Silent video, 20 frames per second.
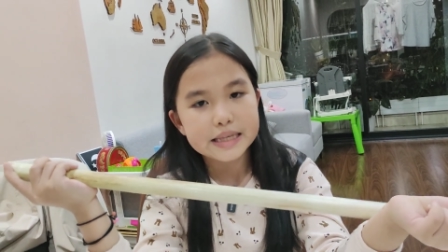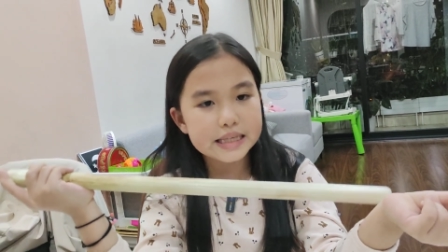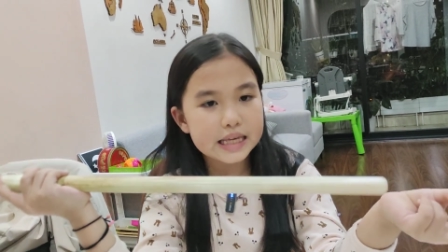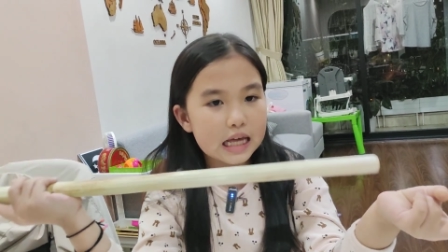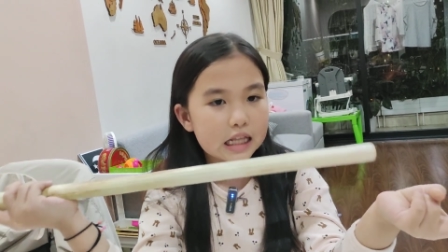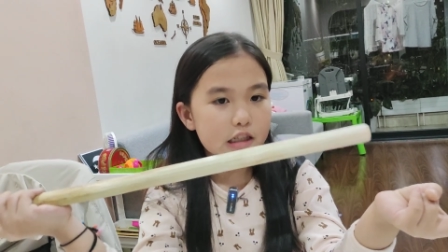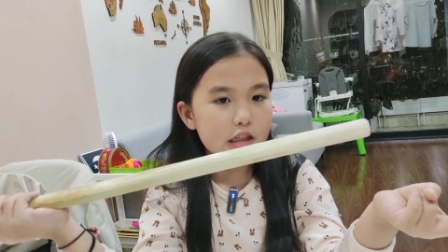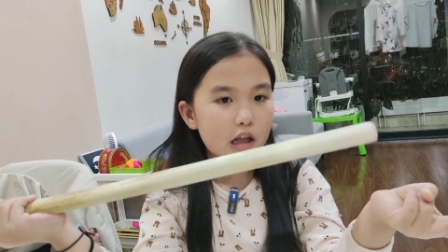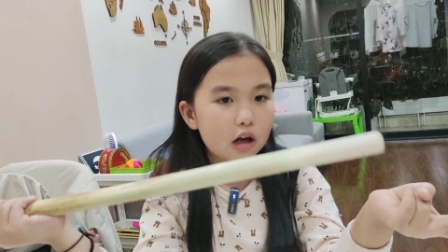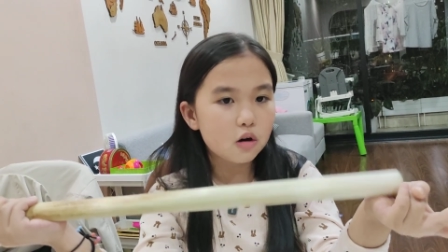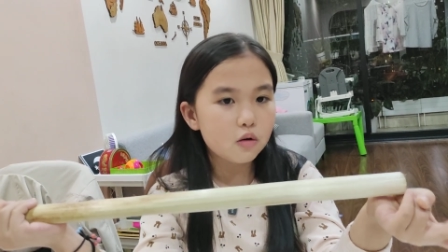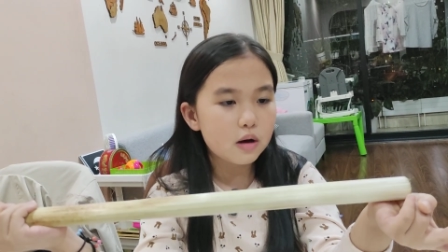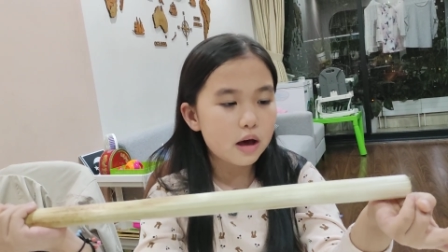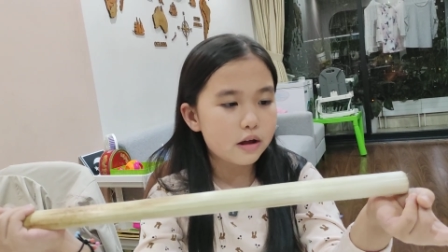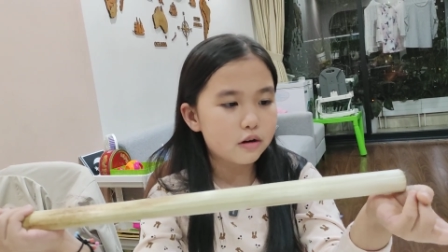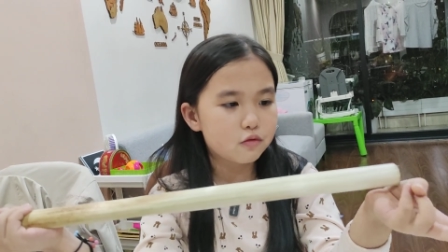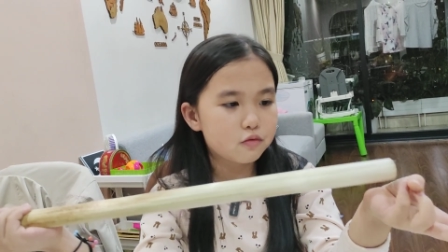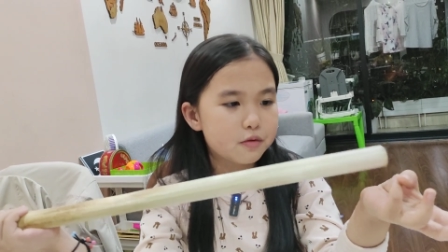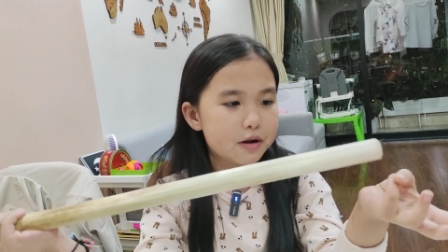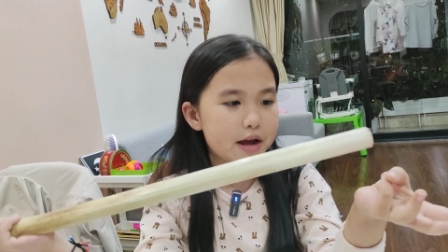yellow,
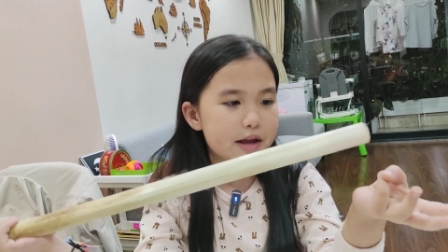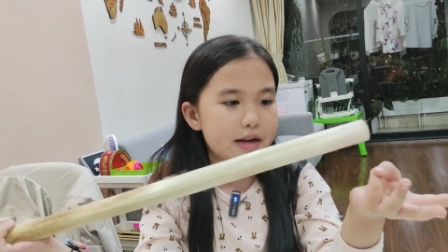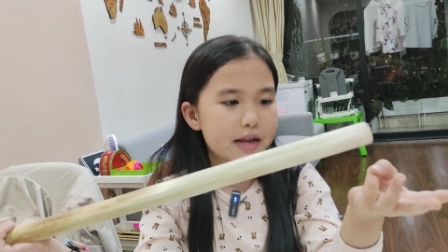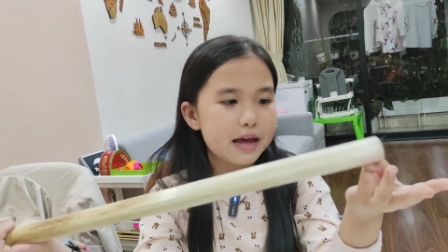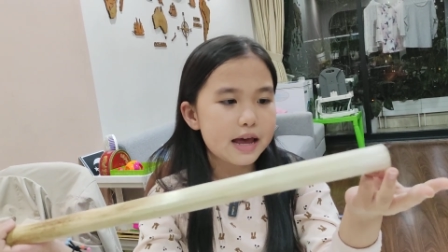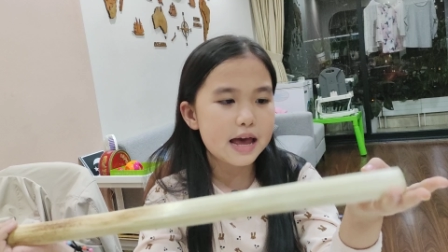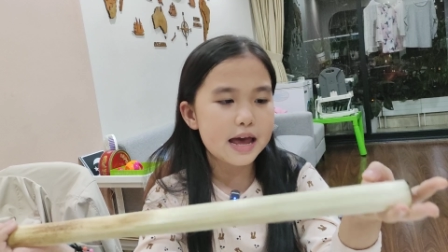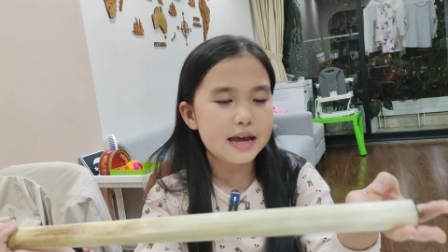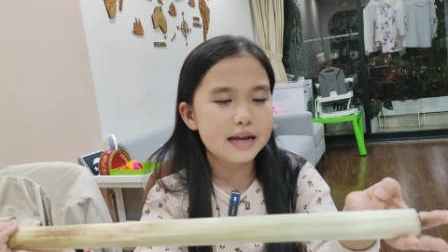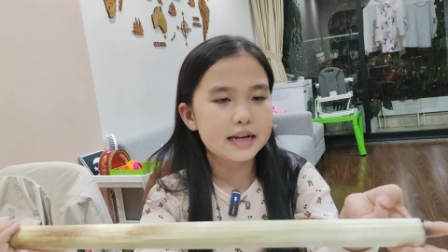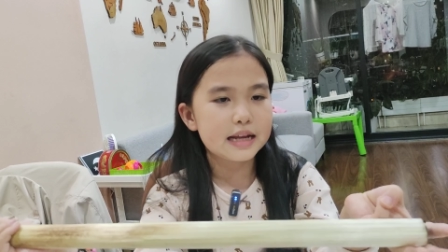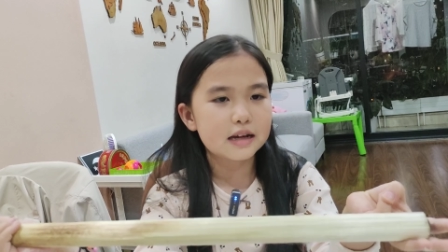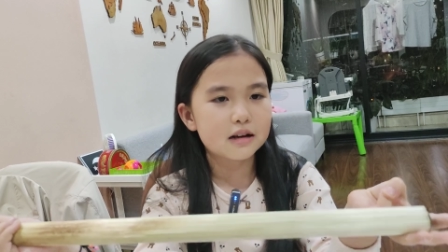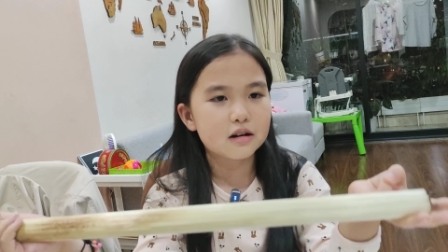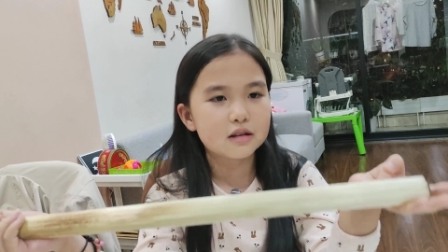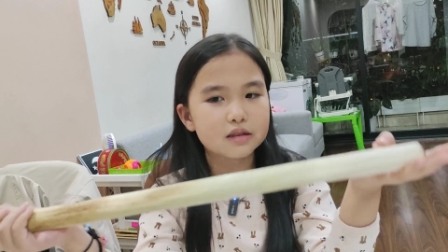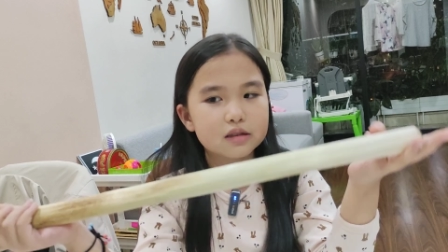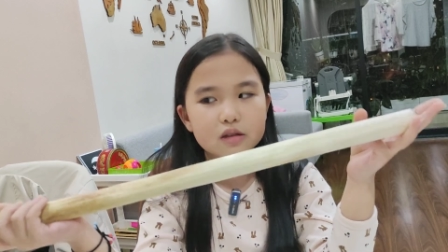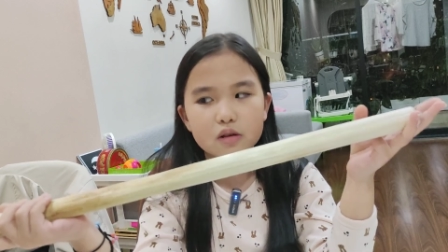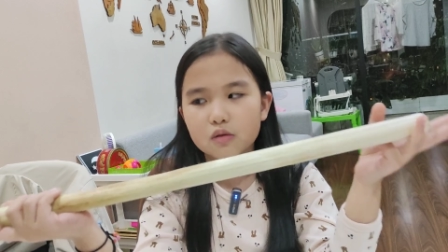and red, and I
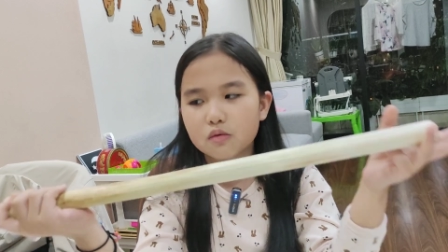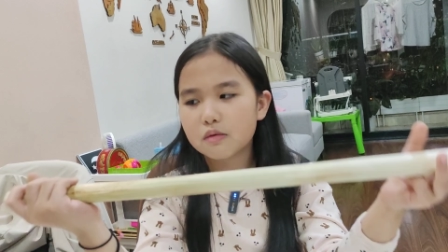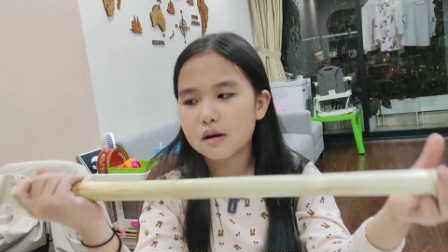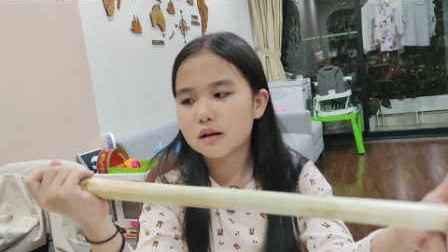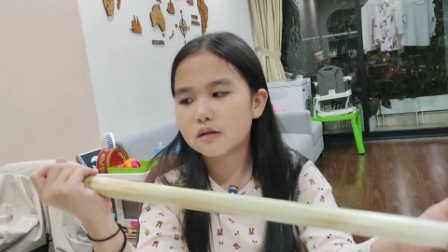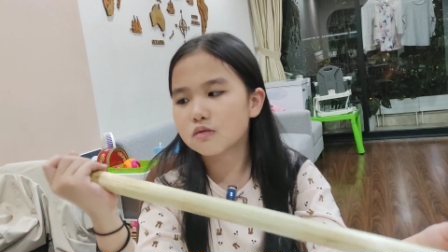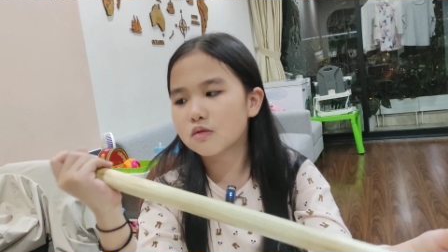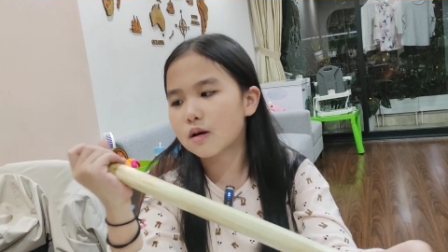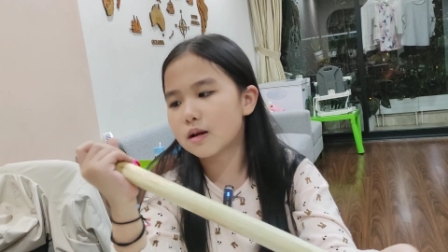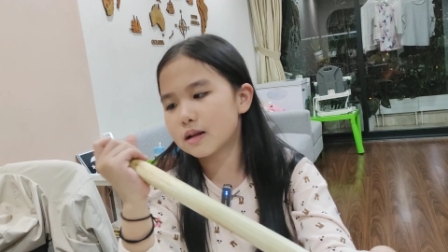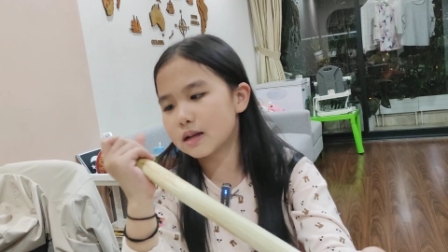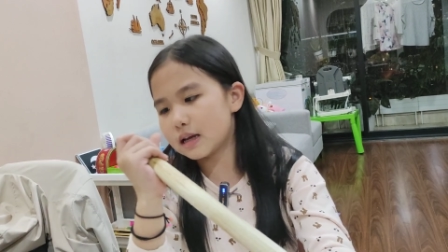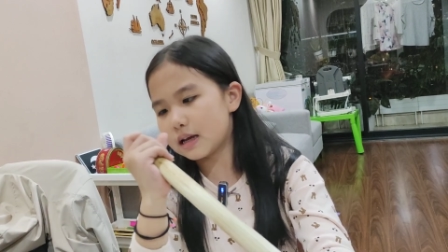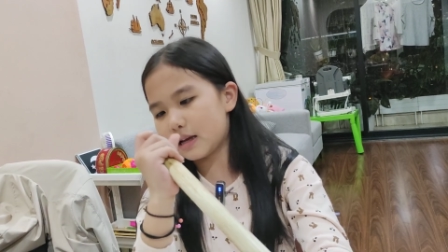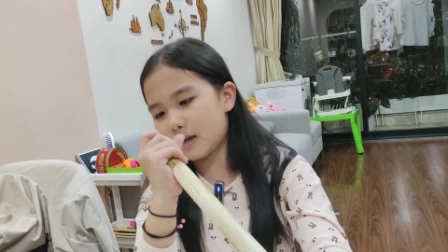got the red one,